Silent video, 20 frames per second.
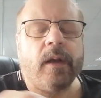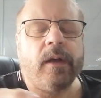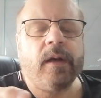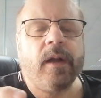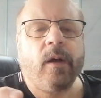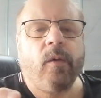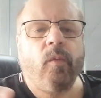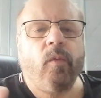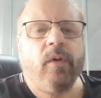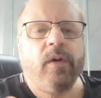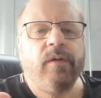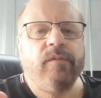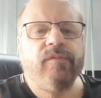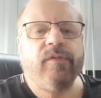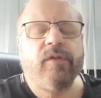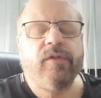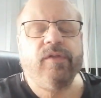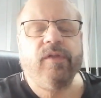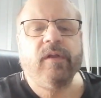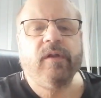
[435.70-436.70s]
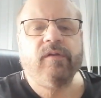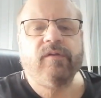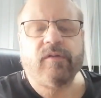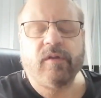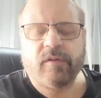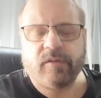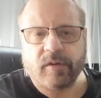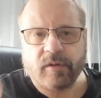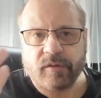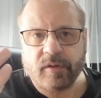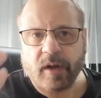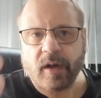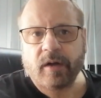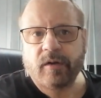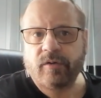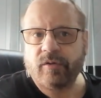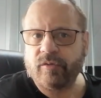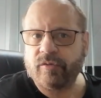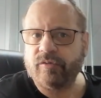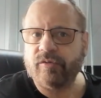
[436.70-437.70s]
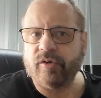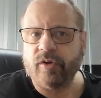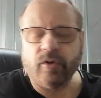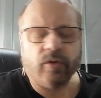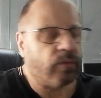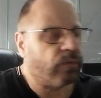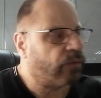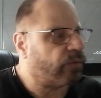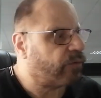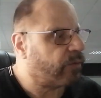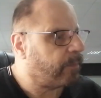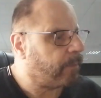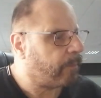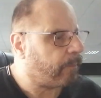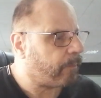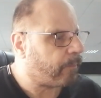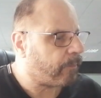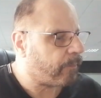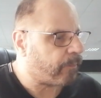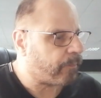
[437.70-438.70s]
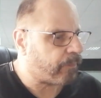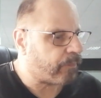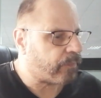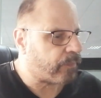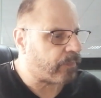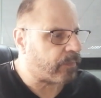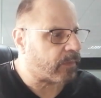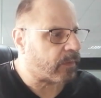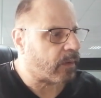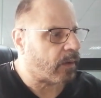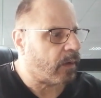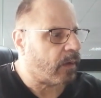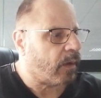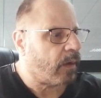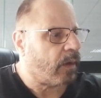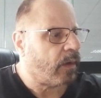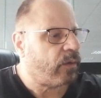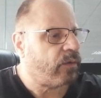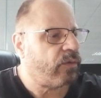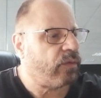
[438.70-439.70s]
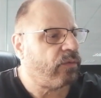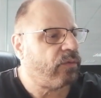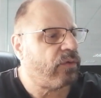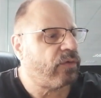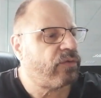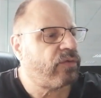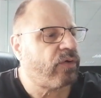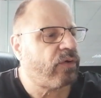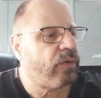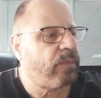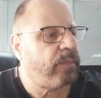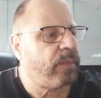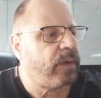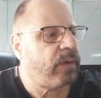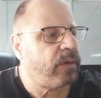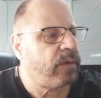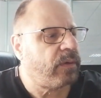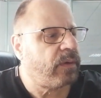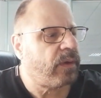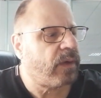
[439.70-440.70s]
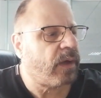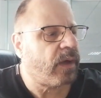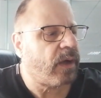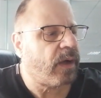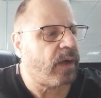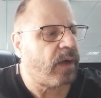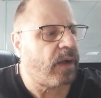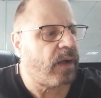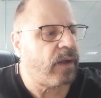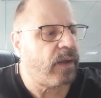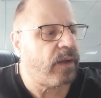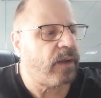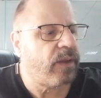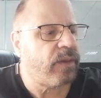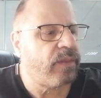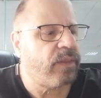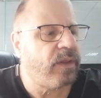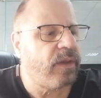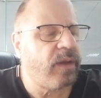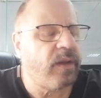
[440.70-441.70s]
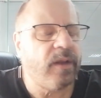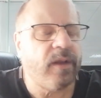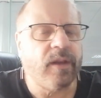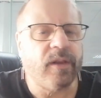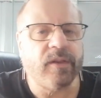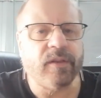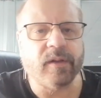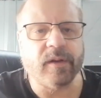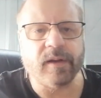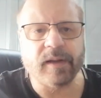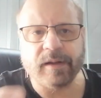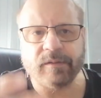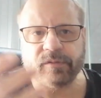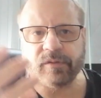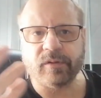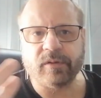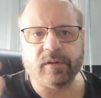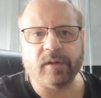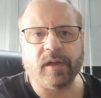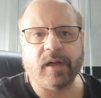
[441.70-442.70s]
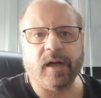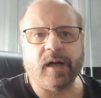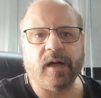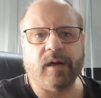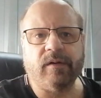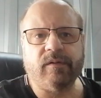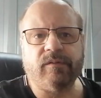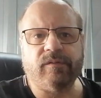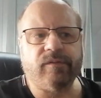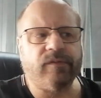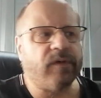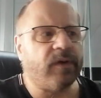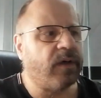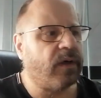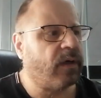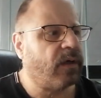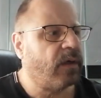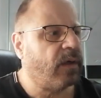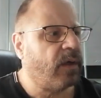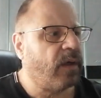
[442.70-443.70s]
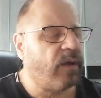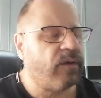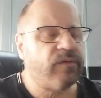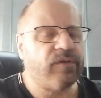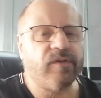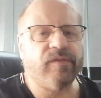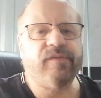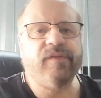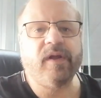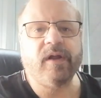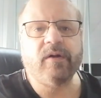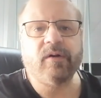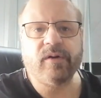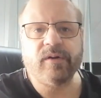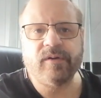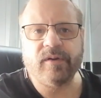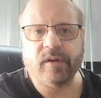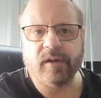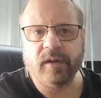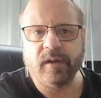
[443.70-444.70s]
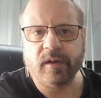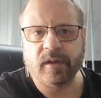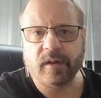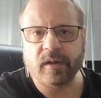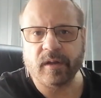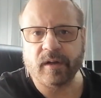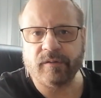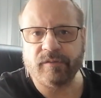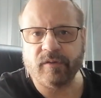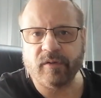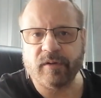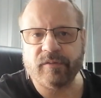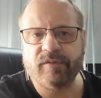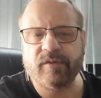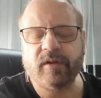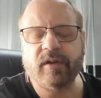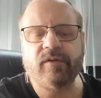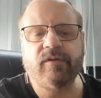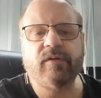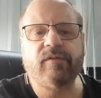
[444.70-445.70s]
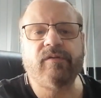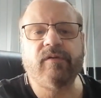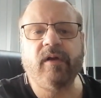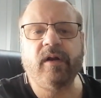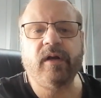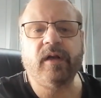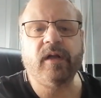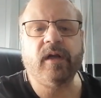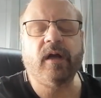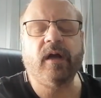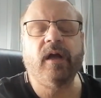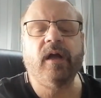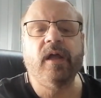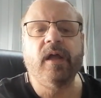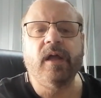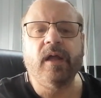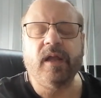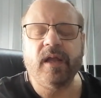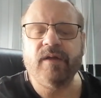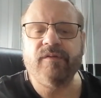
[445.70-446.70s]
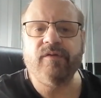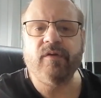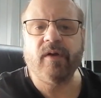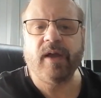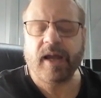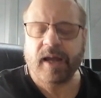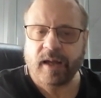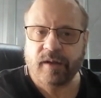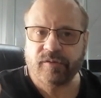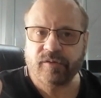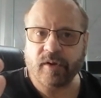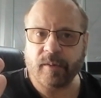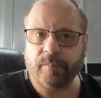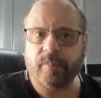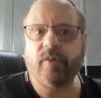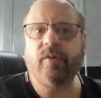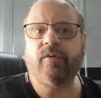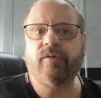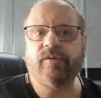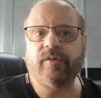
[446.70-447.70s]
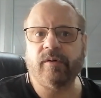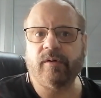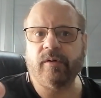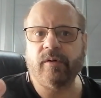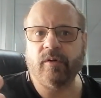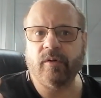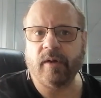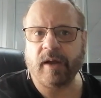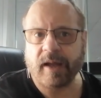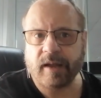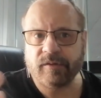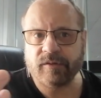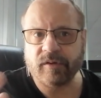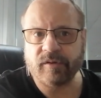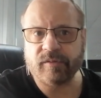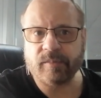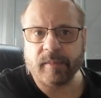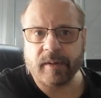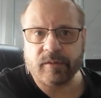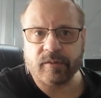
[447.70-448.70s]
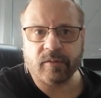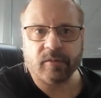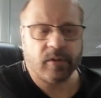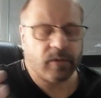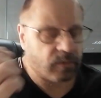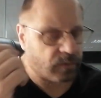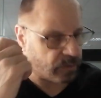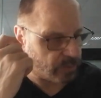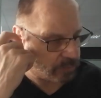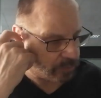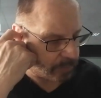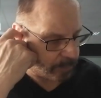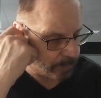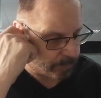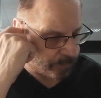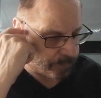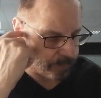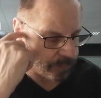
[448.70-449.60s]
Now, one of the things that the doctors use to determine the level of severity, if you have schizophrenia, if you ask a person who has this mental illness,